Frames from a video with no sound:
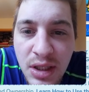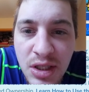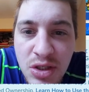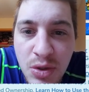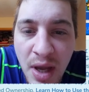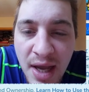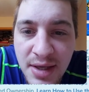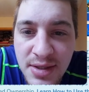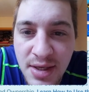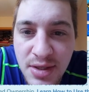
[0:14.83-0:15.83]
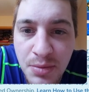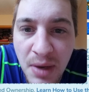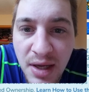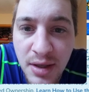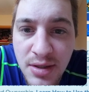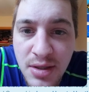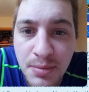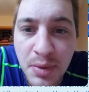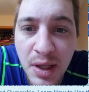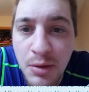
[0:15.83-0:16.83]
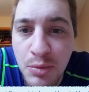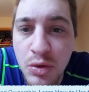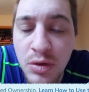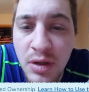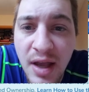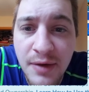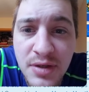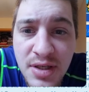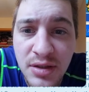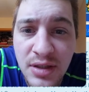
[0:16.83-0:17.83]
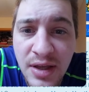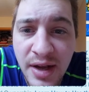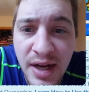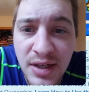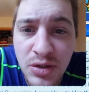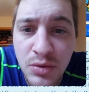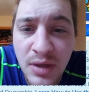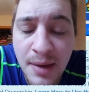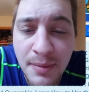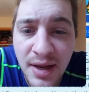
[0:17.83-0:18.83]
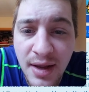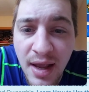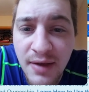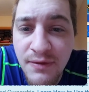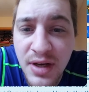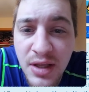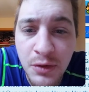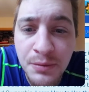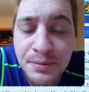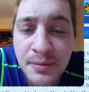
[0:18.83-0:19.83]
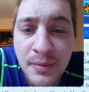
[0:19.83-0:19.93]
Gets you access to my custom player pool every single day that I do not make a video.